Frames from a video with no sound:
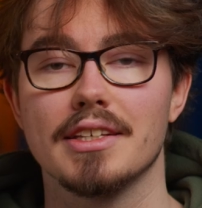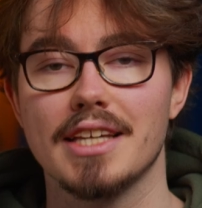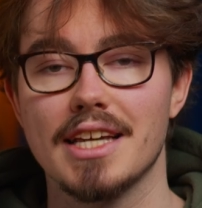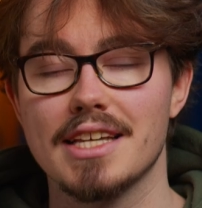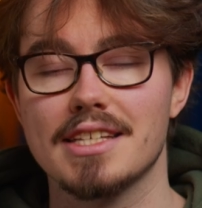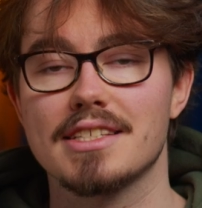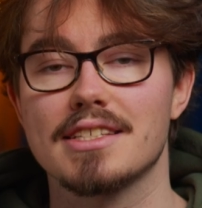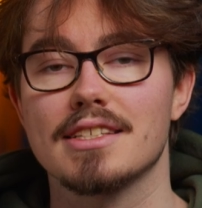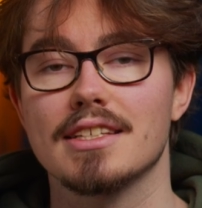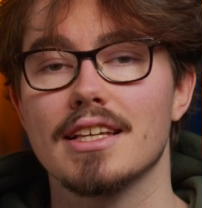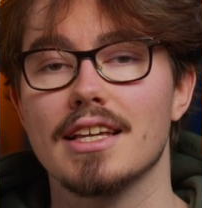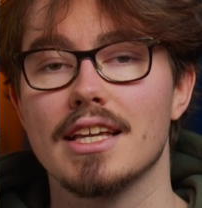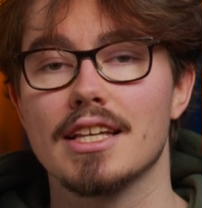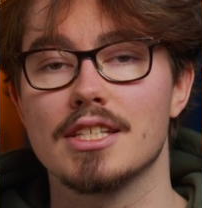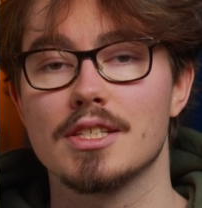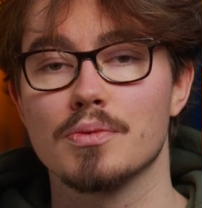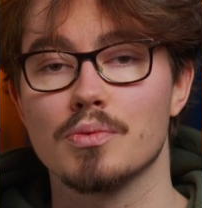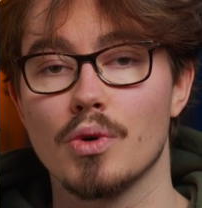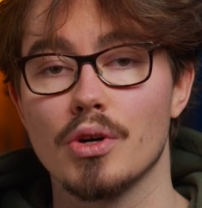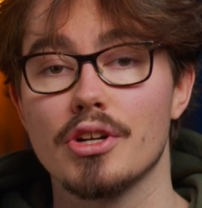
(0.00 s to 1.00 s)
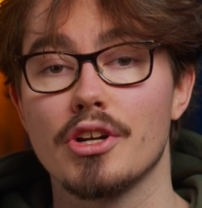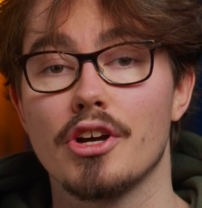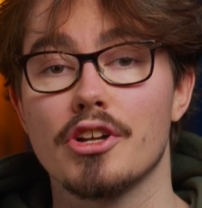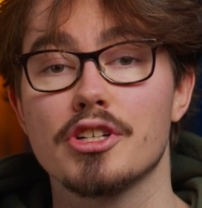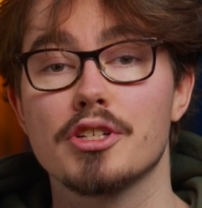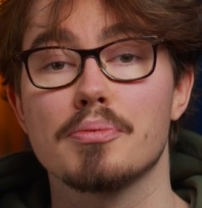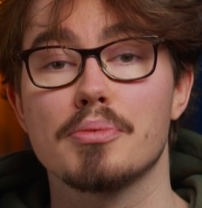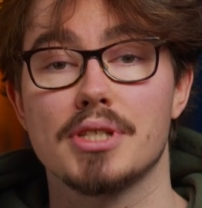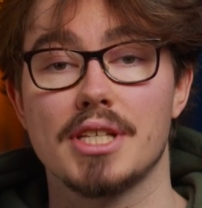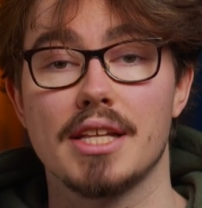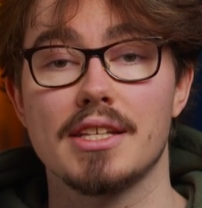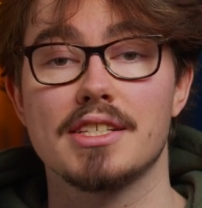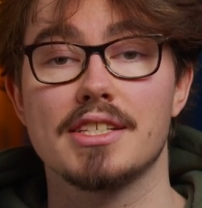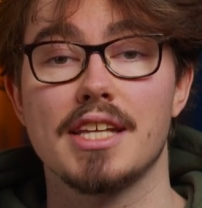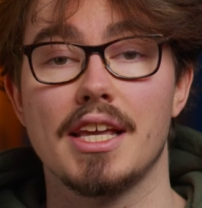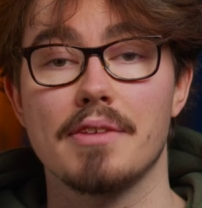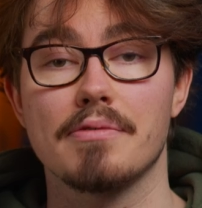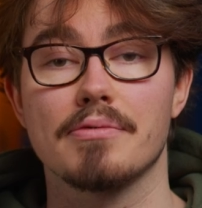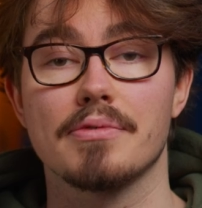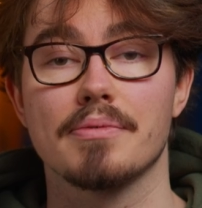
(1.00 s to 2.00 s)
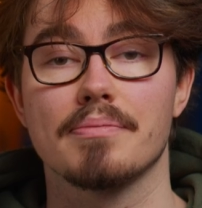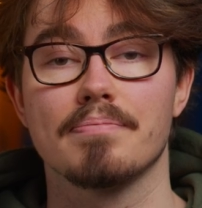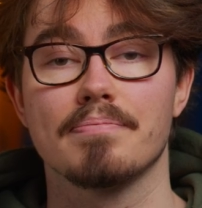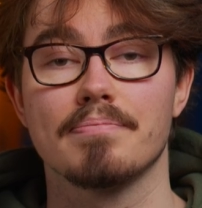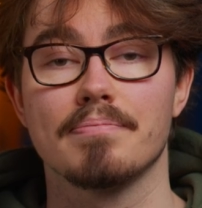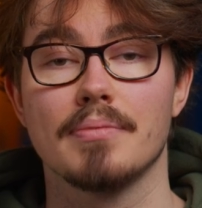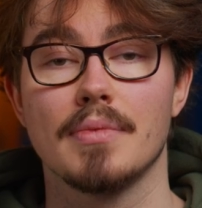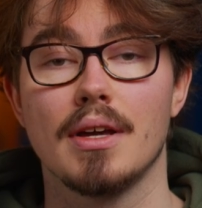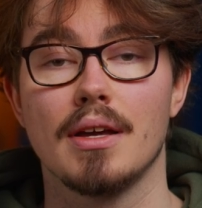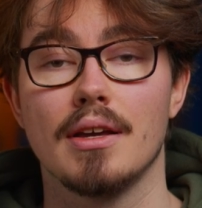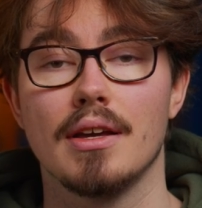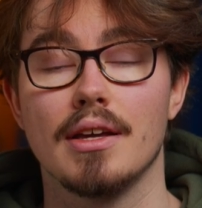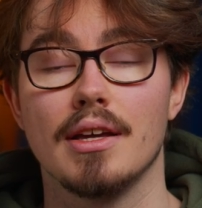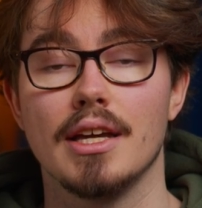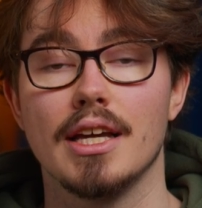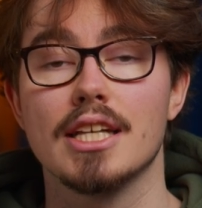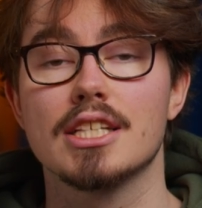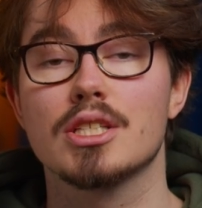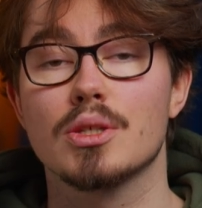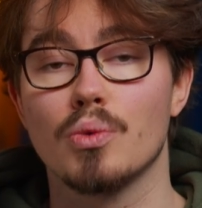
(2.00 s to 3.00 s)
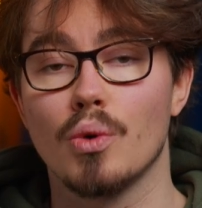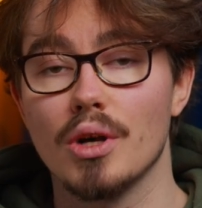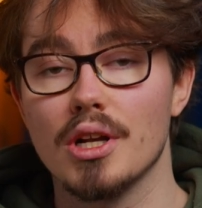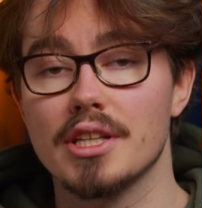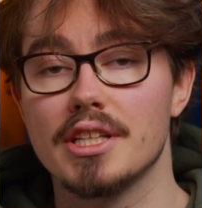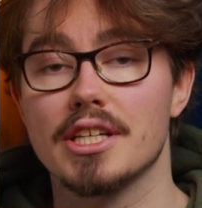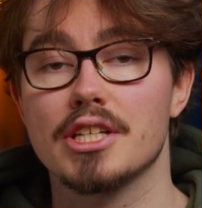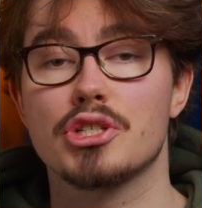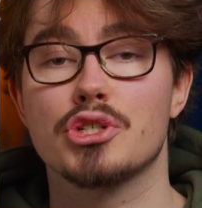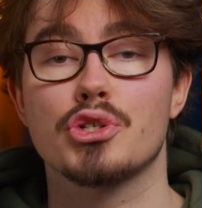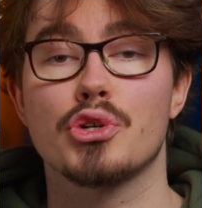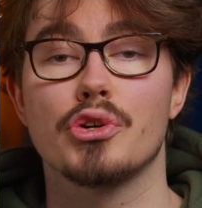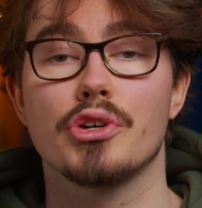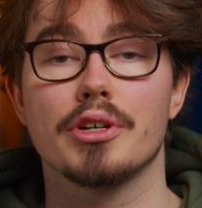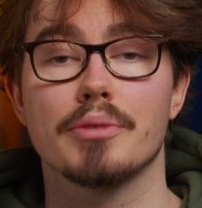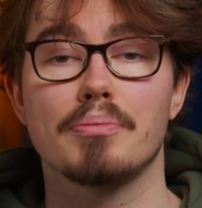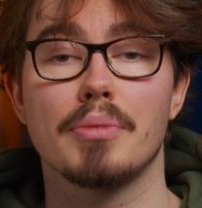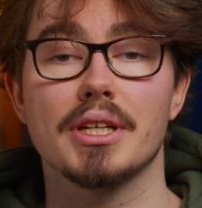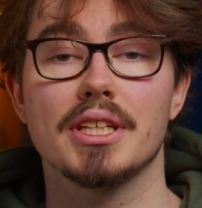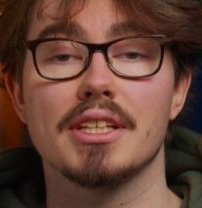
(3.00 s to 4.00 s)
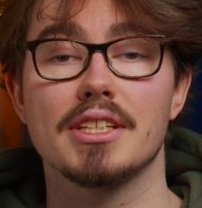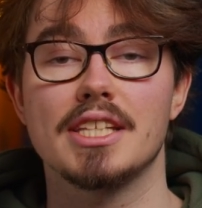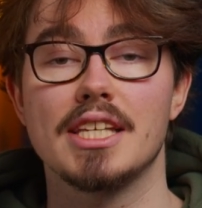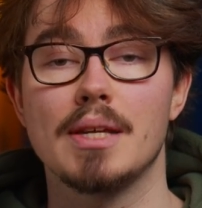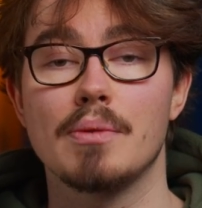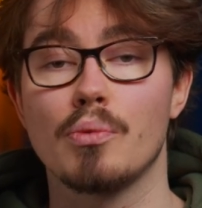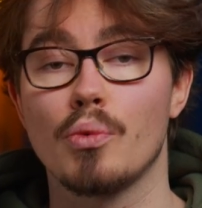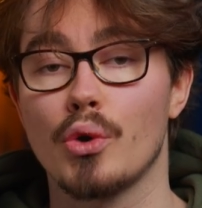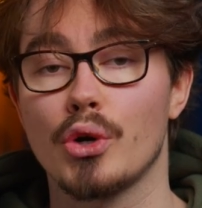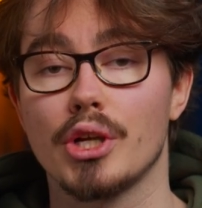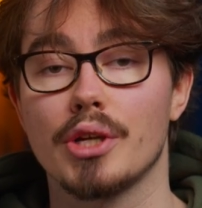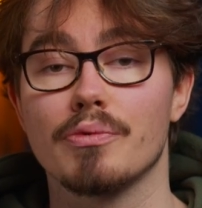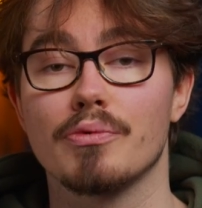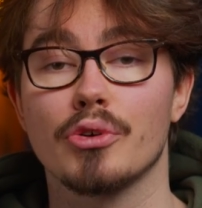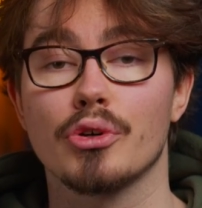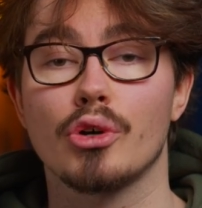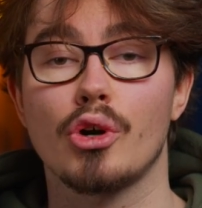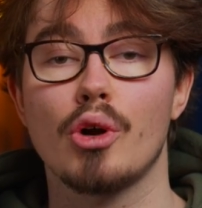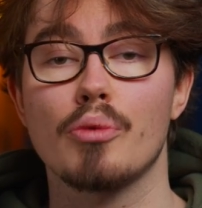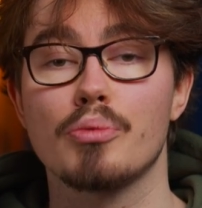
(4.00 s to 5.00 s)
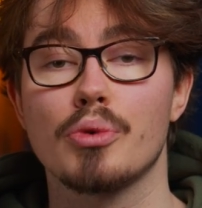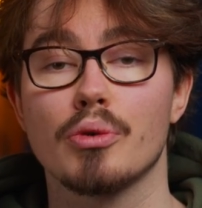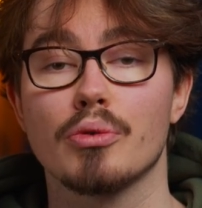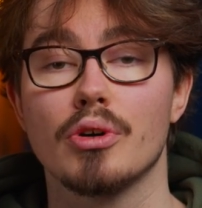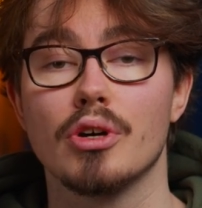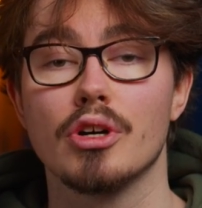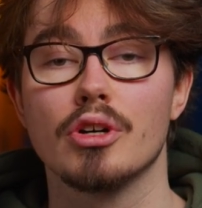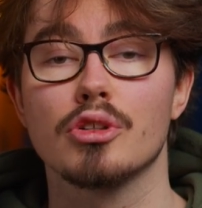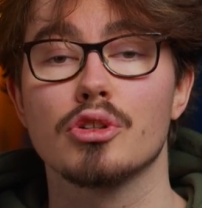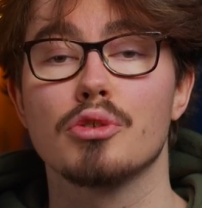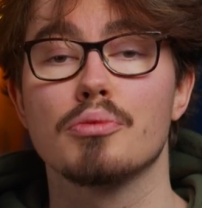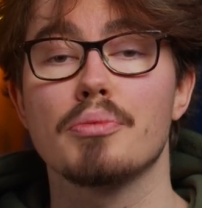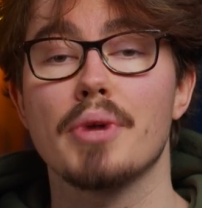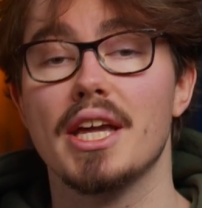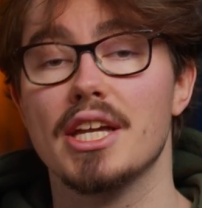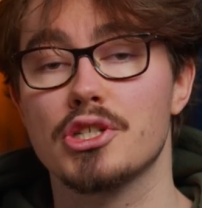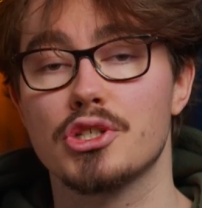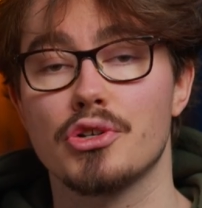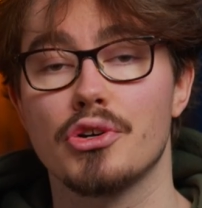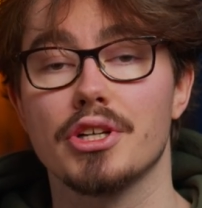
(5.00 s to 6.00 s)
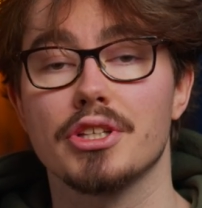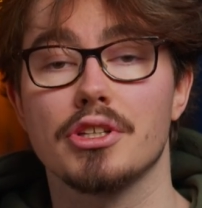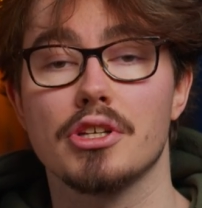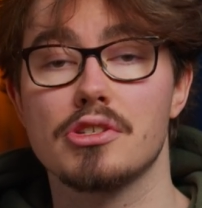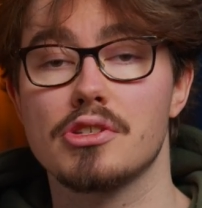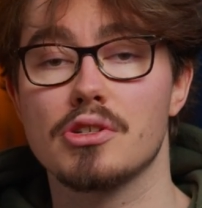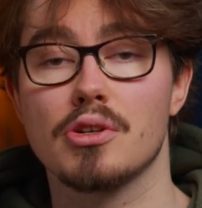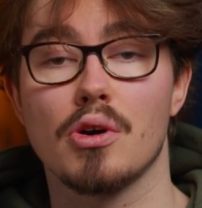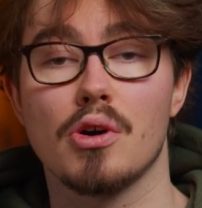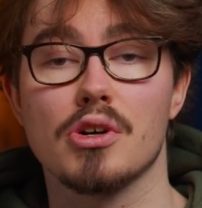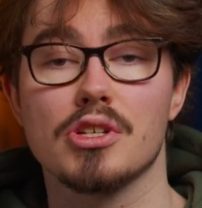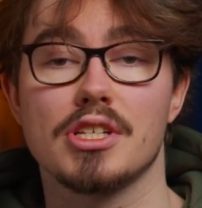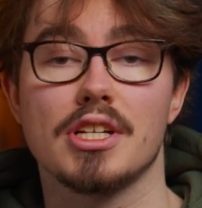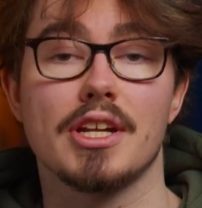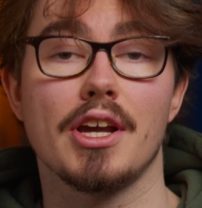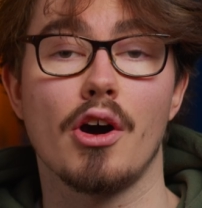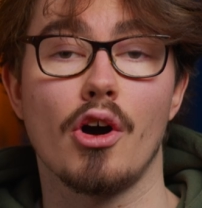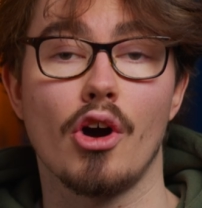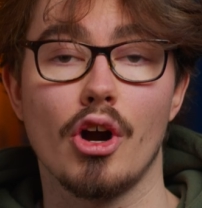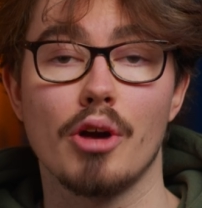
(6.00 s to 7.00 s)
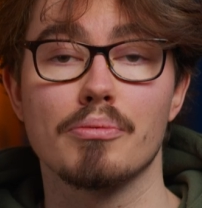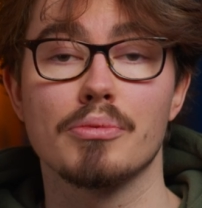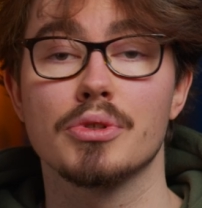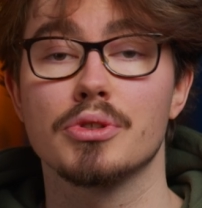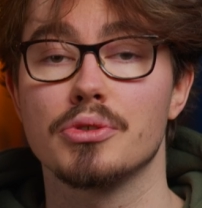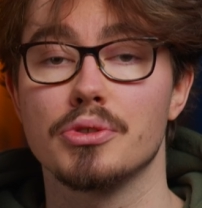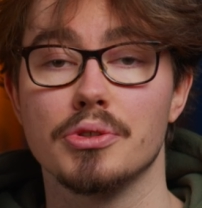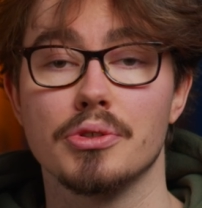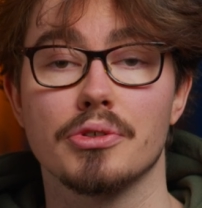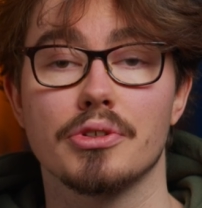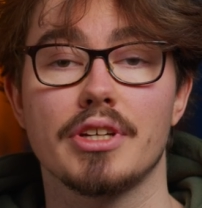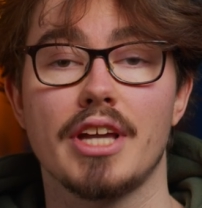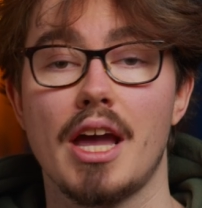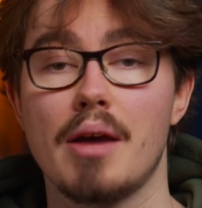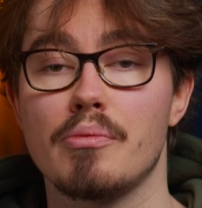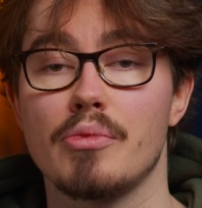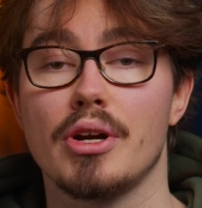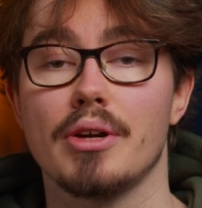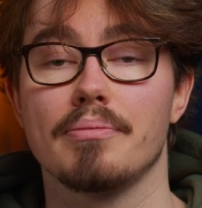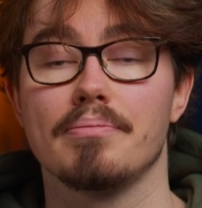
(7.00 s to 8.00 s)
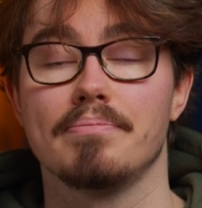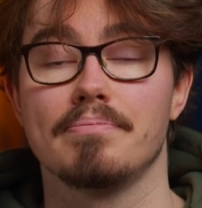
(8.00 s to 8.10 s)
Yes, it's 100% safe. It's quality assured by the team working for GoPro to make sure it doesn't cause any harm to your camera.